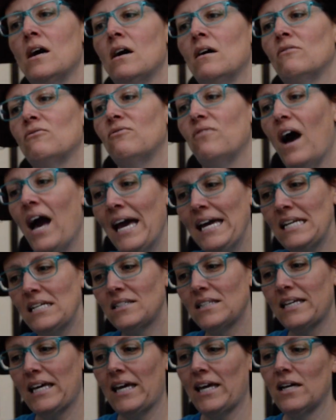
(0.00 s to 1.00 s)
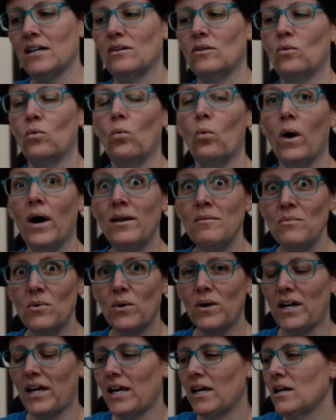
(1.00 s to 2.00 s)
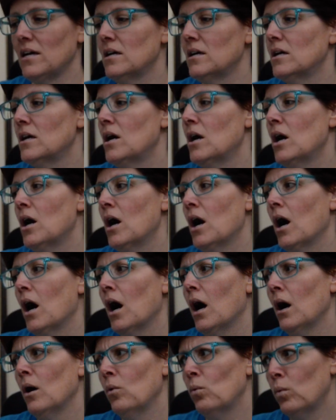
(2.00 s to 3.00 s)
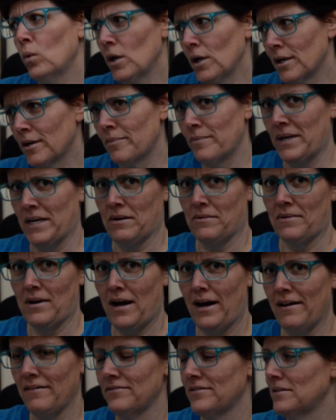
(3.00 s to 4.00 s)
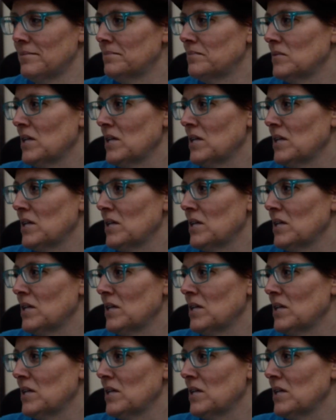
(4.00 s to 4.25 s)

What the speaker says: Finally, one morning, a workman arrived.